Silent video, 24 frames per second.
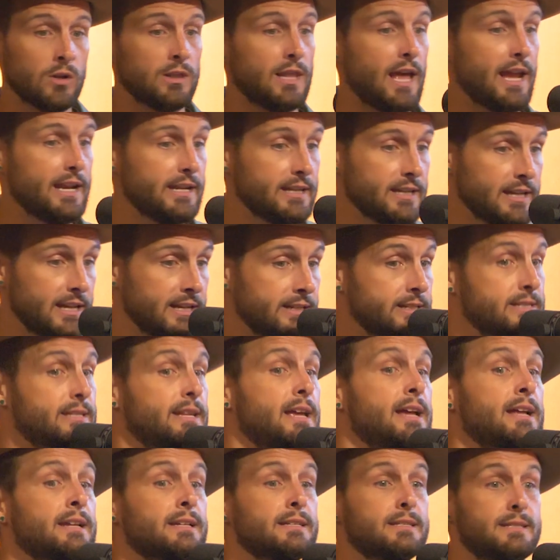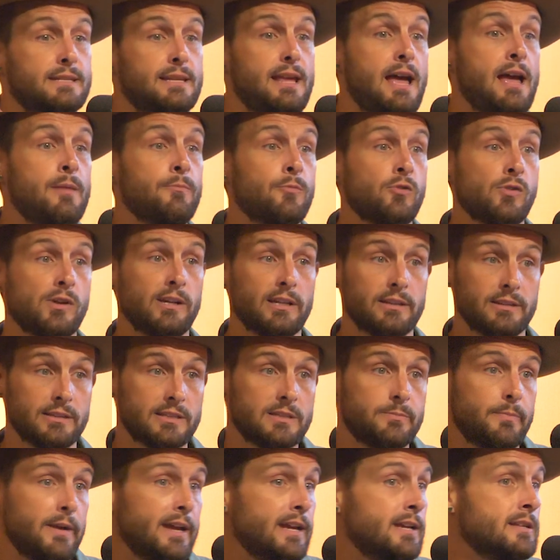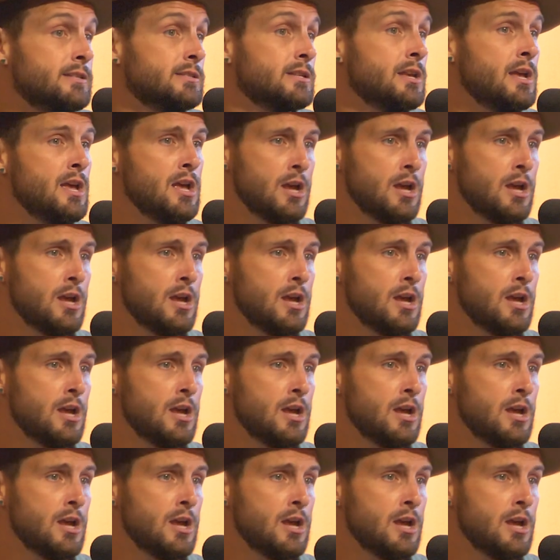lighting incense. I'm creating the space.